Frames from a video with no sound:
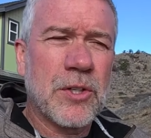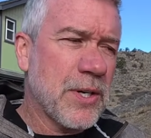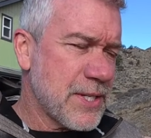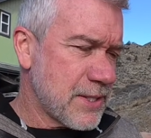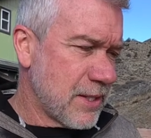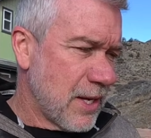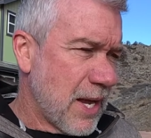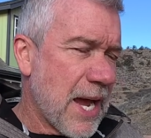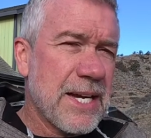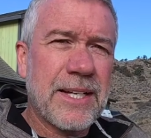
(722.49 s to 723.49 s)
Chris
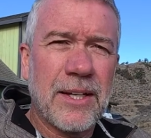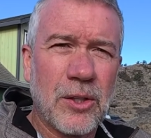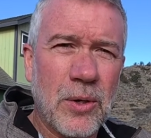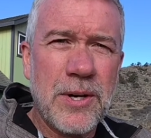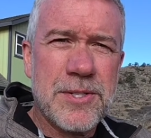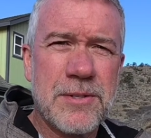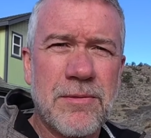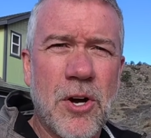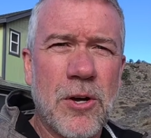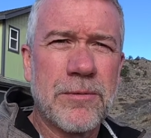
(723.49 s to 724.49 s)
had to get lawyers
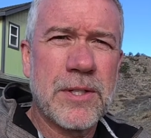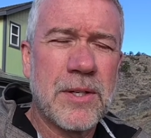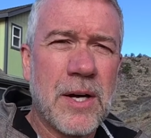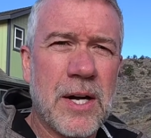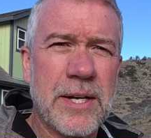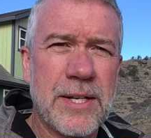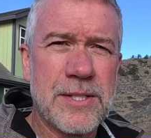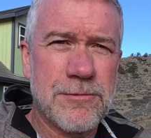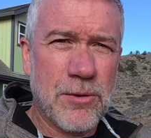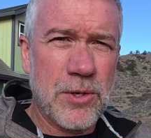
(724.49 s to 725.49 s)
involved on
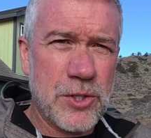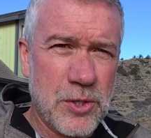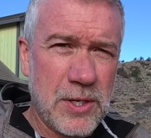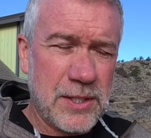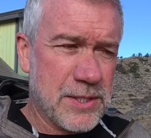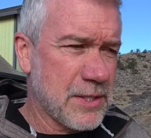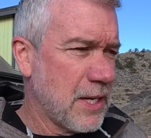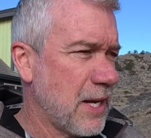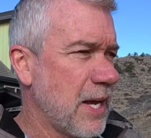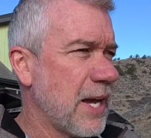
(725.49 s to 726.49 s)
his Ford trucks
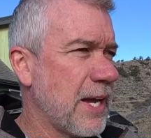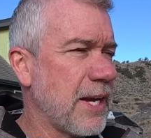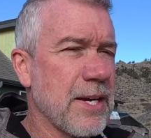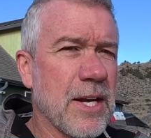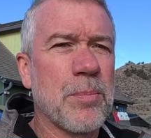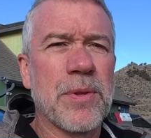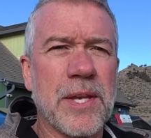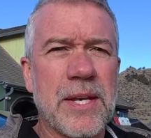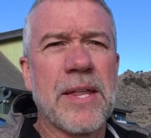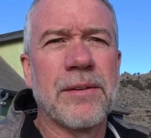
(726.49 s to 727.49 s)
and ended up with
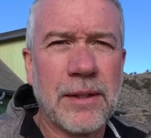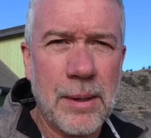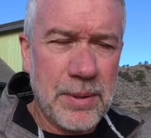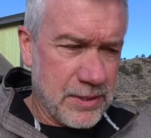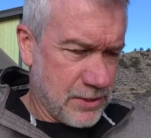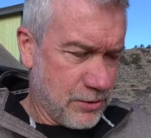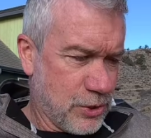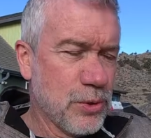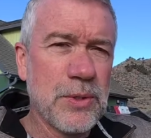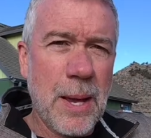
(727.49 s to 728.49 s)
another lemon. So
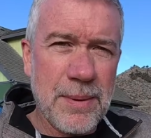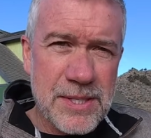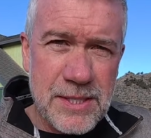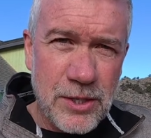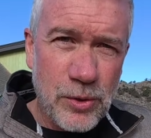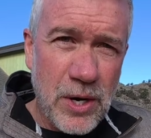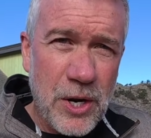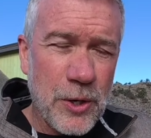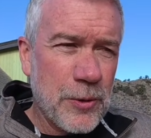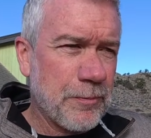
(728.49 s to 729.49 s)
2 lemons in a
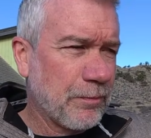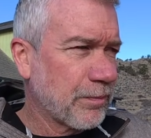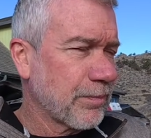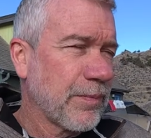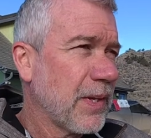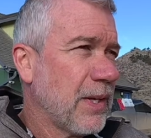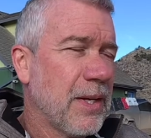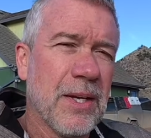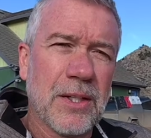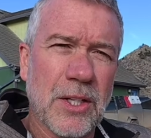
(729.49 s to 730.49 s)
row.
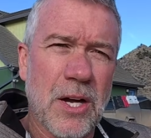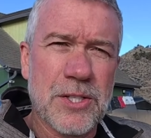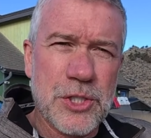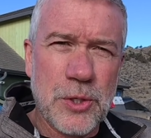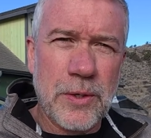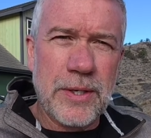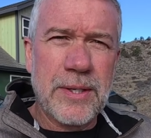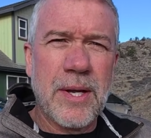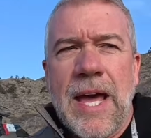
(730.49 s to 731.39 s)
Long story.